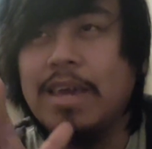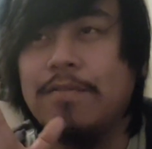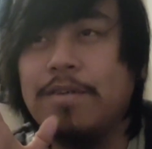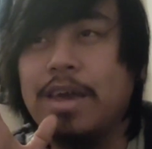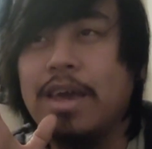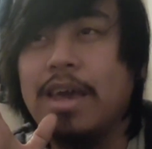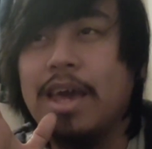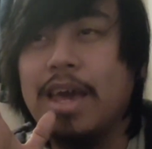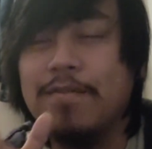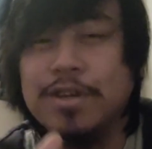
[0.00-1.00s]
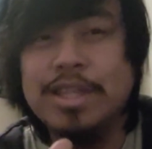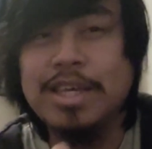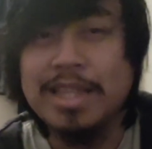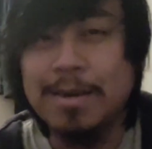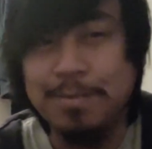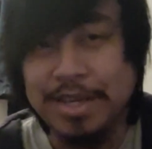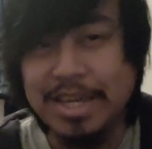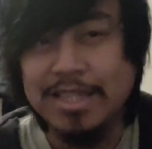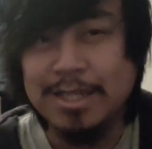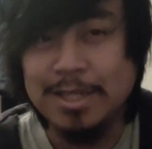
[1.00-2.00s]
if everything that
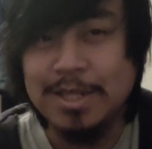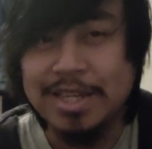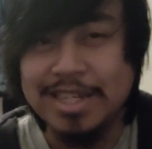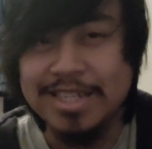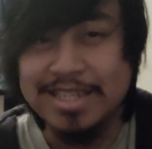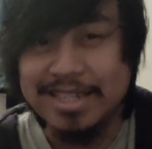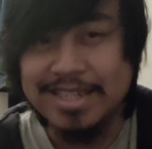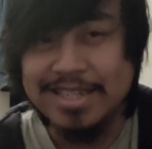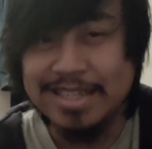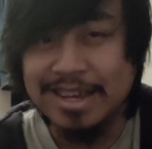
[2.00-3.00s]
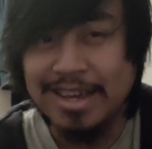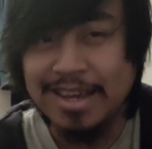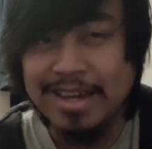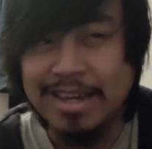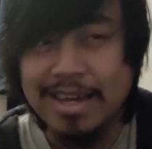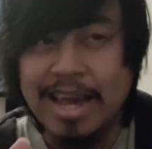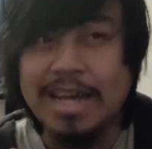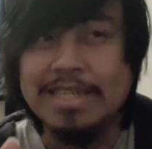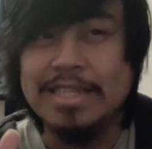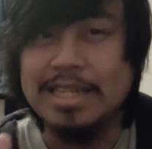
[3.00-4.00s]
begins to exist
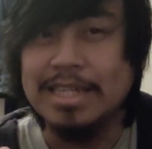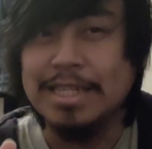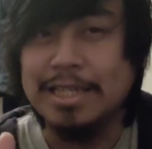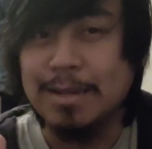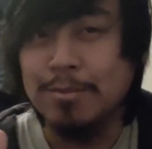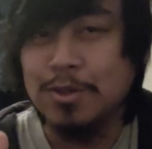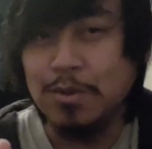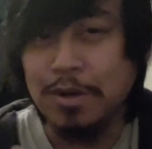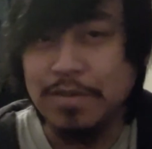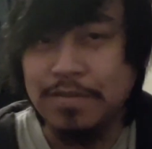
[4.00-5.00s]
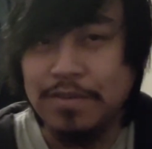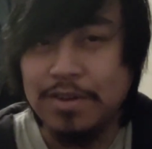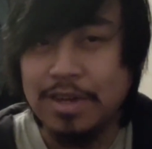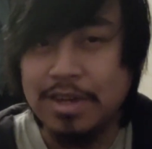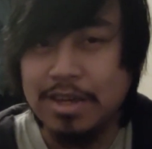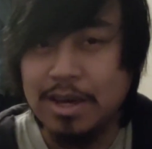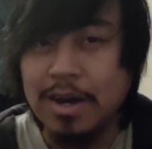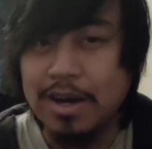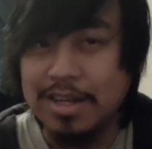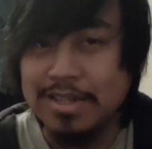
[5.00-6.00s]
has like some sort of
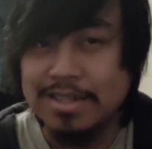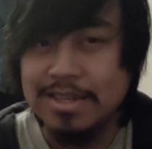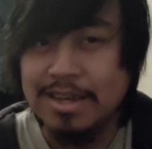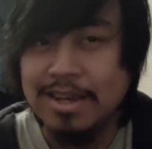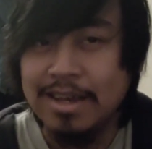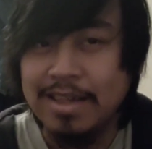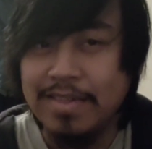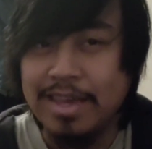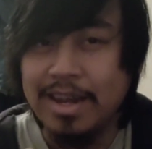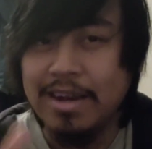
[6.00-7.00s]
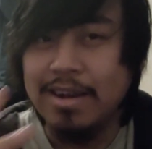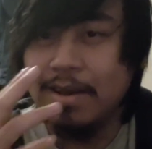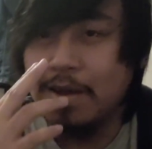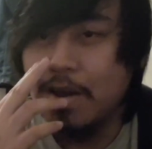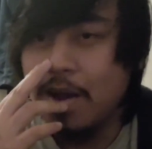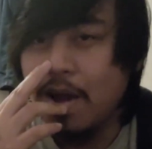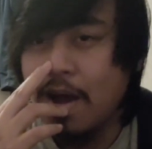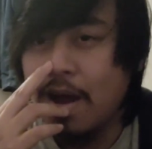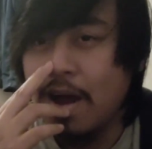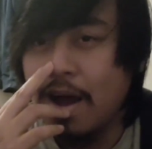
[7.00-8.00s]
cause, then
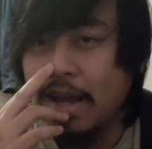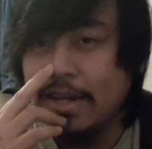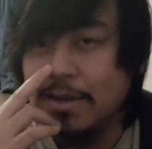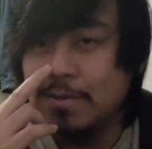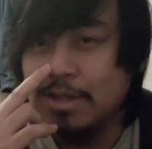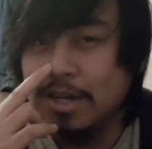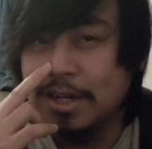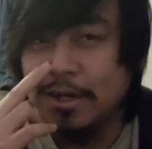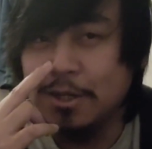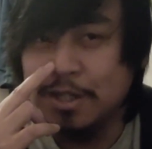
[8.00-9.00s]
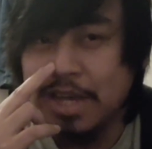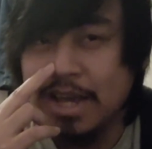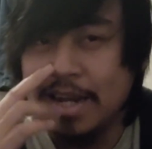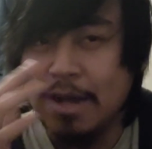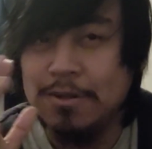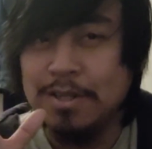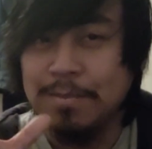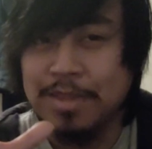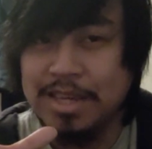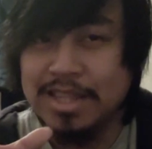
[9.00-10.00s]
I don't understand how
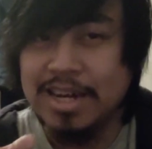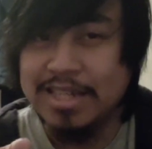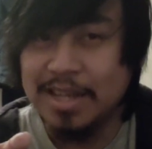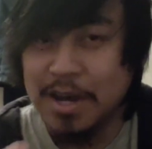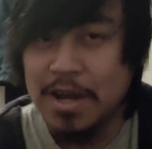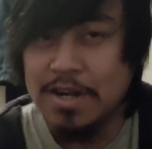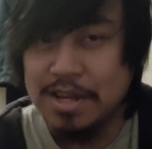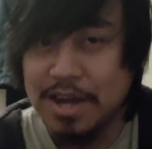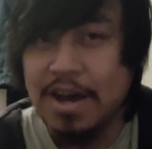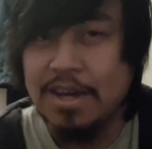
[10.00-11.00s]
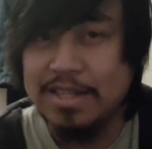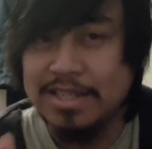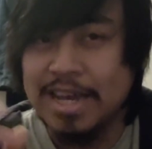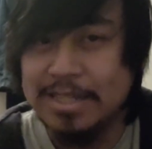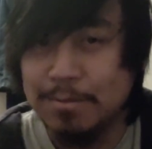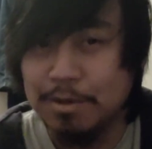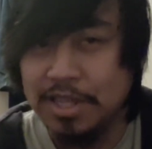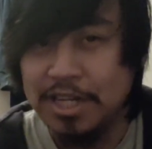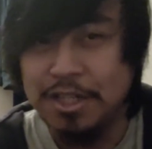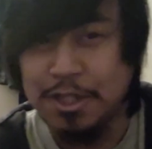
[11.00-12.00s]
something that is uncaused has a
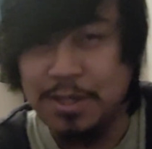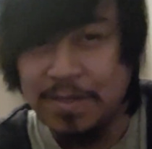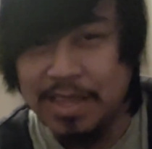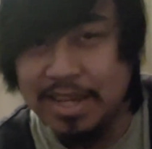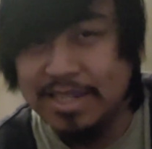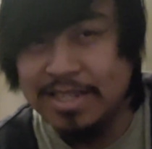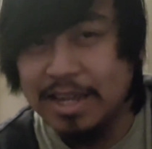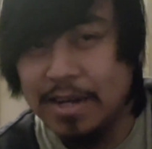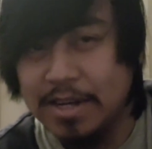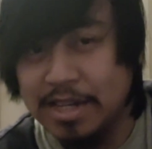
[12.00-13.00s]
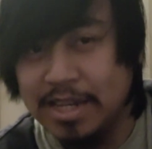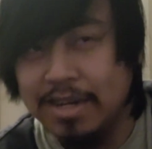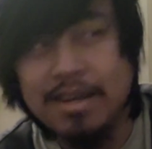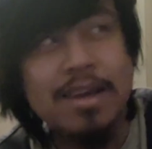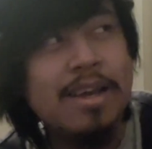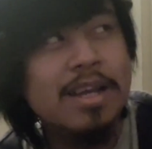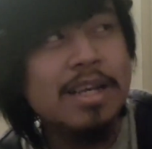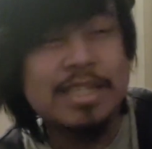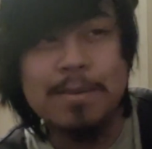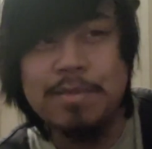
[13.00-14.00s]
relation to things that need
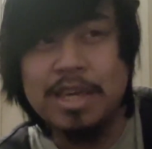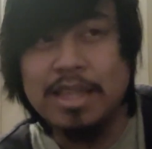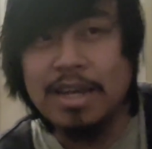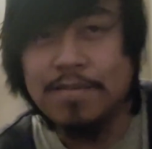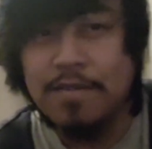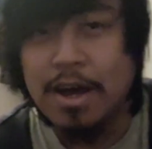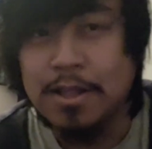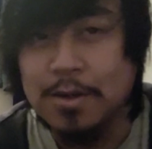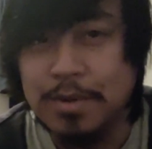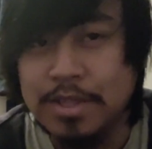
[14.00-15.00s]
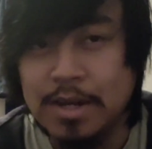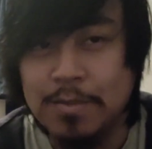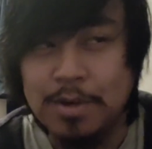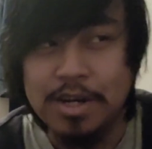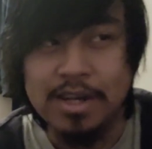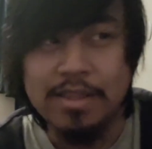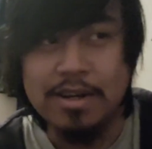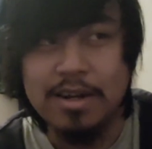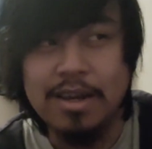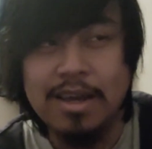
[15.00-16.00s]
something that follow within one
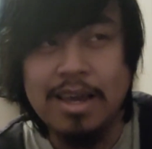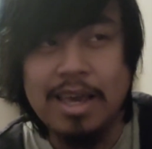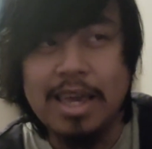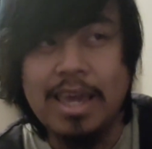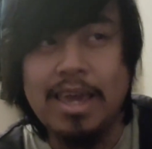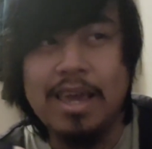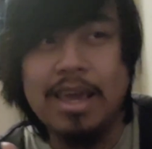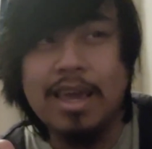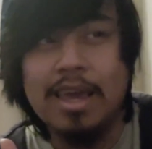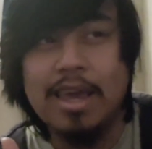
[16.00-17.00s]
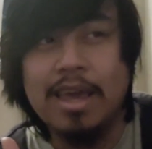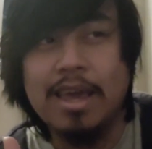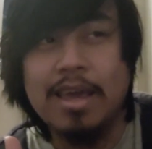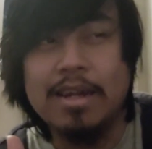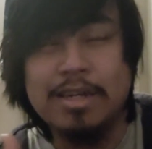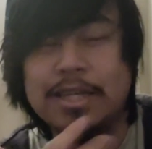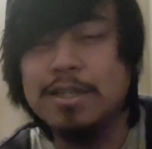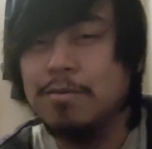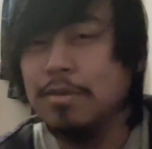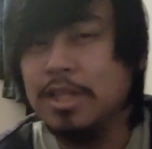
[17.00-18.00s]
another. It
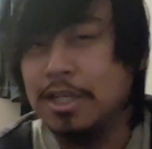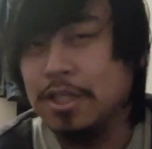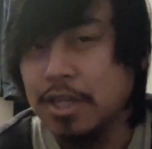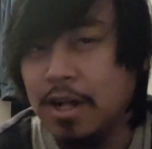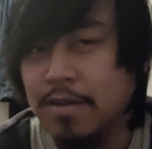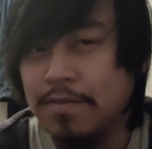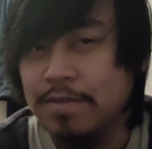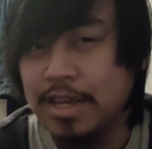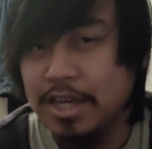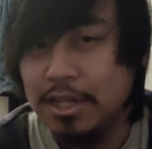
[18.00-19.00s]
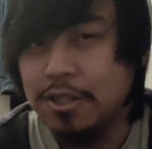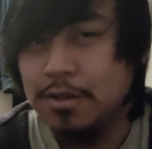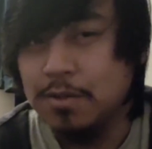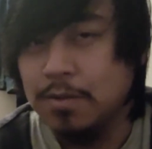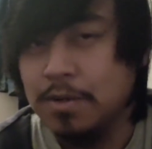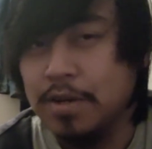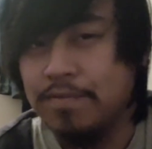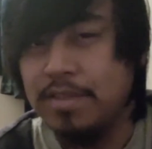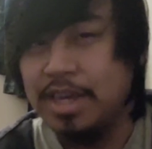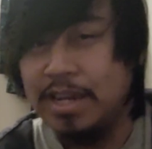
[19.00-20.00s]
doesn't really solve the issue
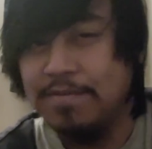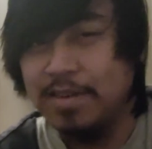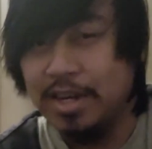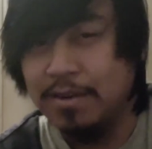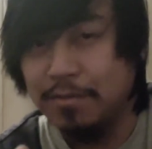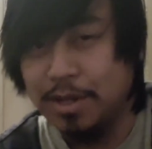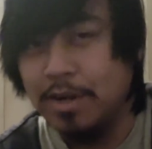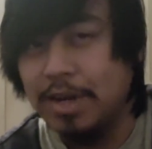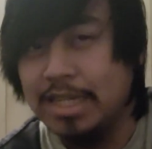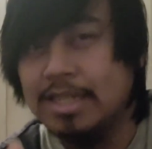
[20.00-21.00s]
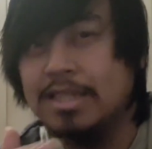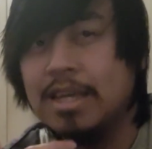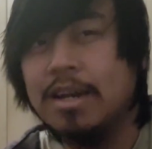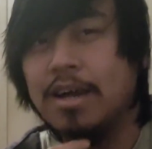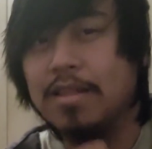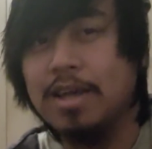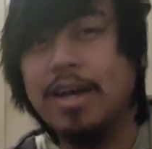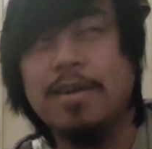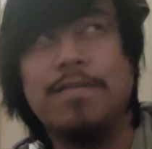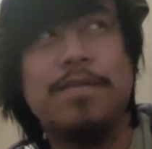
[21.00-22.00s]
of the infinite regress that a
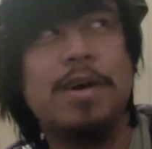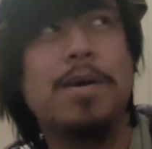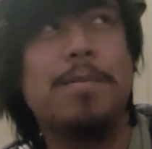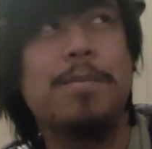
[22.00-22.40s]
lot of